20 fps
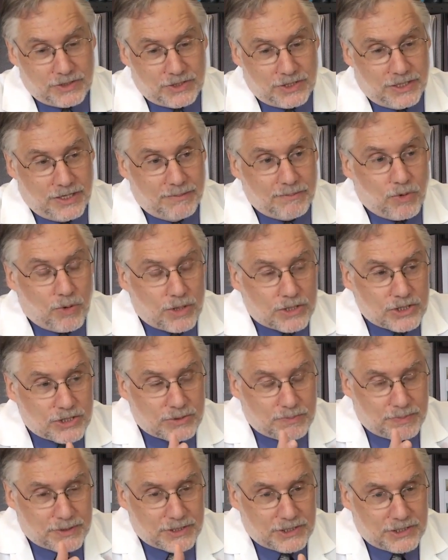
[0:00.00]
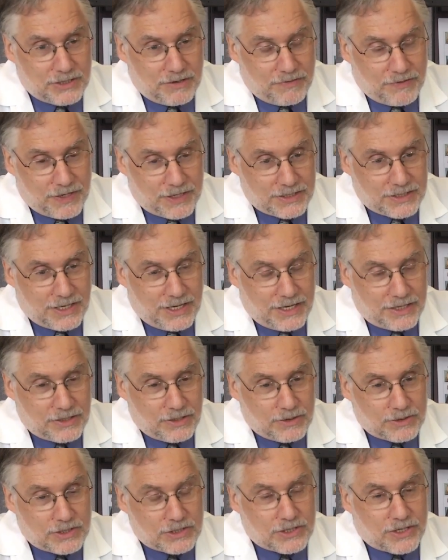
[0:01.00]
see a more specific
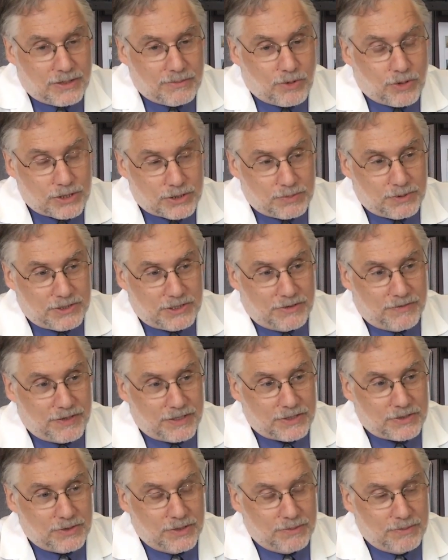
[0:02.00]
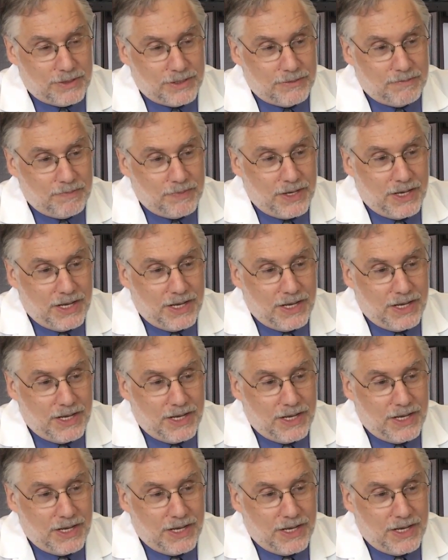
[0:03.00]
diagnosis and a more specific treatment,